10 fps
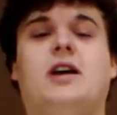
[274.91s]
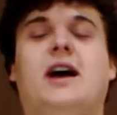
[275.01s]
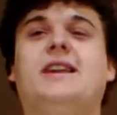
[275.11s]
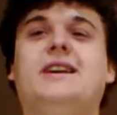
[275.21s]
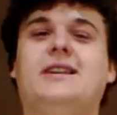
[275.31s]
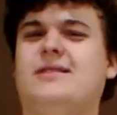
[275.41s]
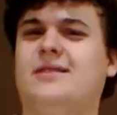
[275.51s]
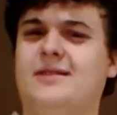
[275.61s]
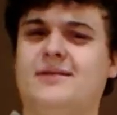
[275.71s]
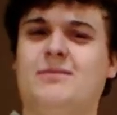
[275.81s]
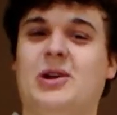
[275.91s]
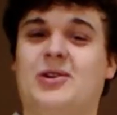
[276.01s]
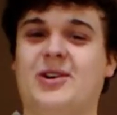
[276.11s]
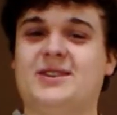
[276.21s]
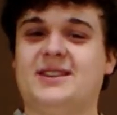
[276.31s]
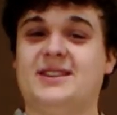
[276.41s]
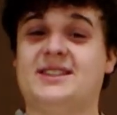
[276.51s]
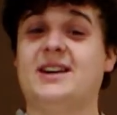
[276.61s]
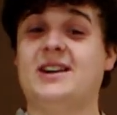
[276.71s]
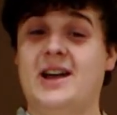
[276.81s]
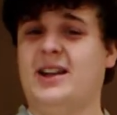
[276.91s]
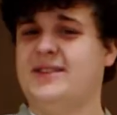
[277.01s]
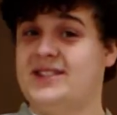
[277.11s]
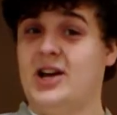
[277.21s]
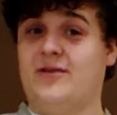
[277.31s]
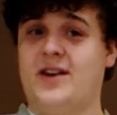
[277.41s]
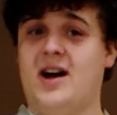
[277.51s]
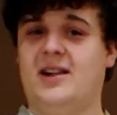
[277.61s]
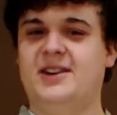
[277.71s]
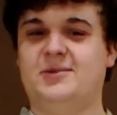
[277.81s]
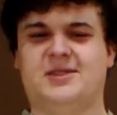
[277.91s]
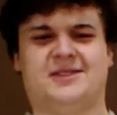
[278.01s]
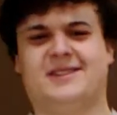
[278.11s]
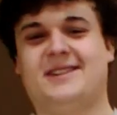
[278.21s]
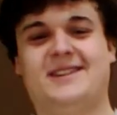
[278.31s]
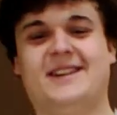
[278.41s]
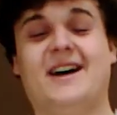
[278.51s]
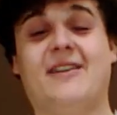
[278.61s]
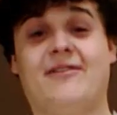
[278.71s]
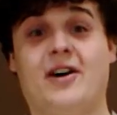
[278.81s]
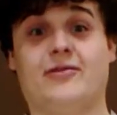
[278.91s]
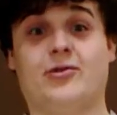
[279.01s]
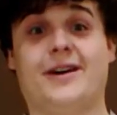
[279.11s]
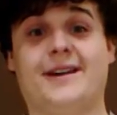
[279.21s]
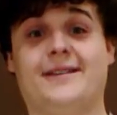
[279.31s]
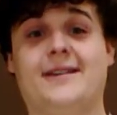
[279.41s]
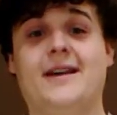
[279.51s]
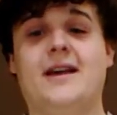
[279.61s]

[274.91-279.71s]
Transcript: I think Miller calls it the citadel of self-knowledge, which is a fun phrase,